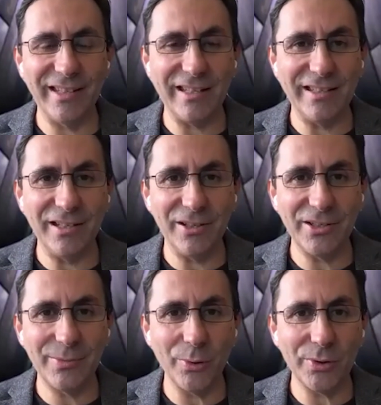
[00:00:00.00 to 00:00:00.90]
10
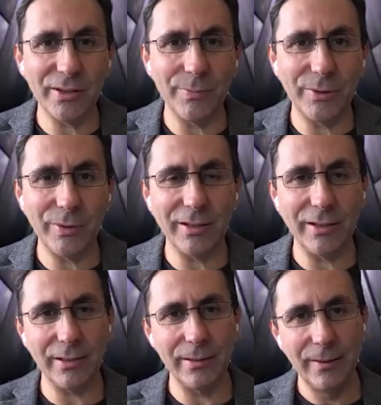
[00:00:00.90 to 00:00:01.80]
years, mostly between
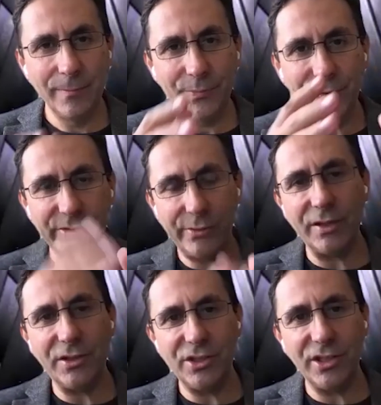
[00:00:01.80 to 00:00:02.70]
the
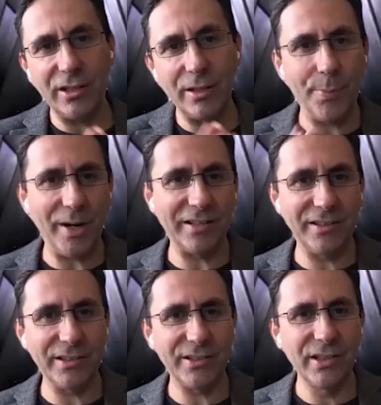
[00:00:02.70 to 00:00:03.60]
strategy, the
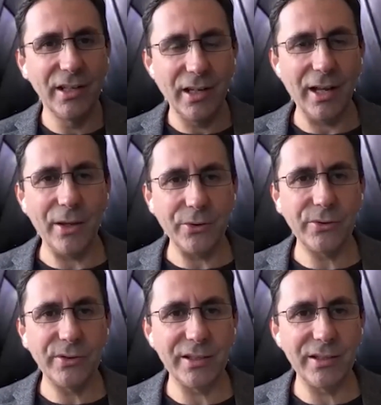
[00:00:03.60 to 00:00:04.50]
practice, and how
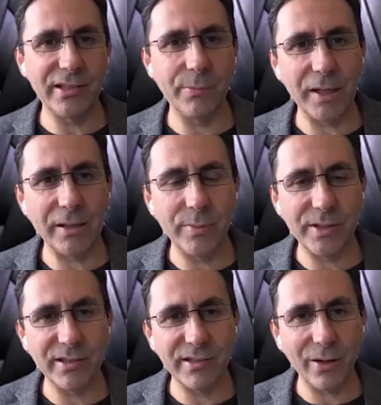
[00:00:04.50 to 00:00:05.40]
to take this and make a
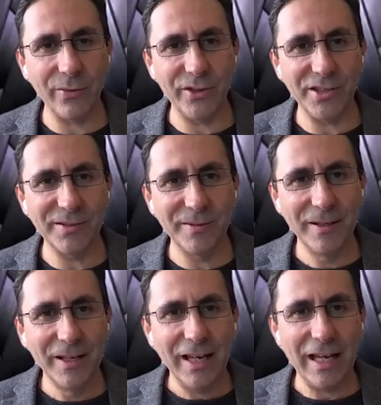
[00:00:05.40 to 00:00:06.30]
business out of this.
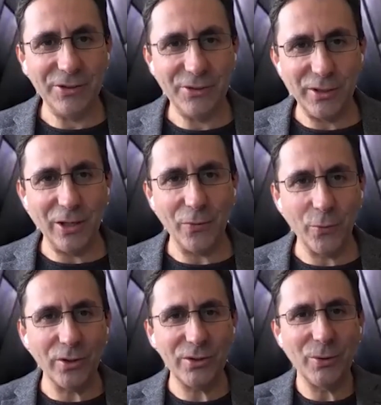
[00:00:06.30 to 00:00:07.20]
And today, of
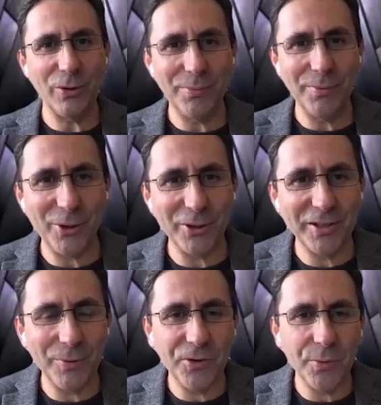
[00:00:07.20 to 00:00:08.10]
course, we're going to be
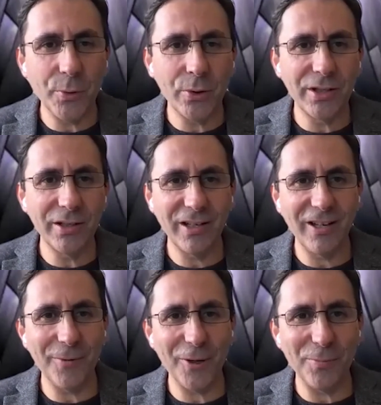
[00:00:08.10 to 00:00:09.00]
talking about the book,
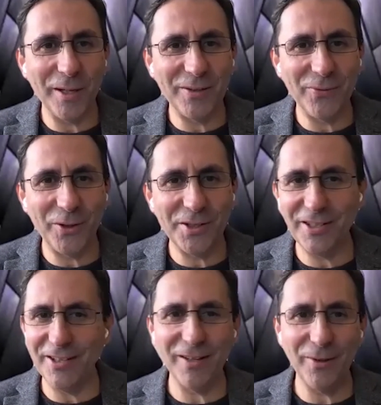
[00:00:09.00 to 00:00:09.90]
about Metaverse,
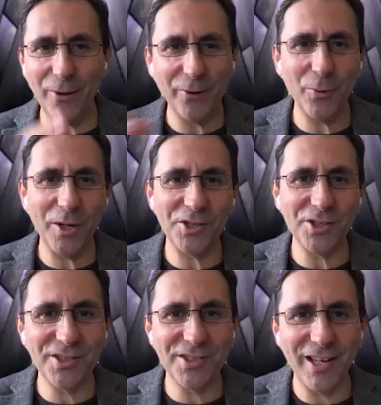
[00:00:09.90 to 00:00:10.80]
and I have a lot of
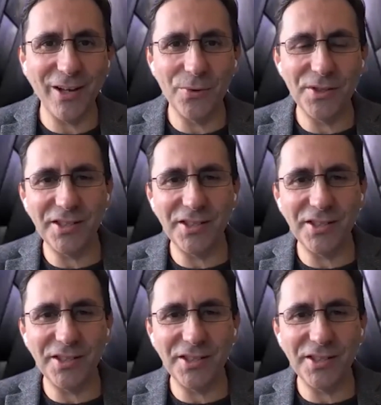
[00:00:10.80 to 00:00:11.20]
questions, how he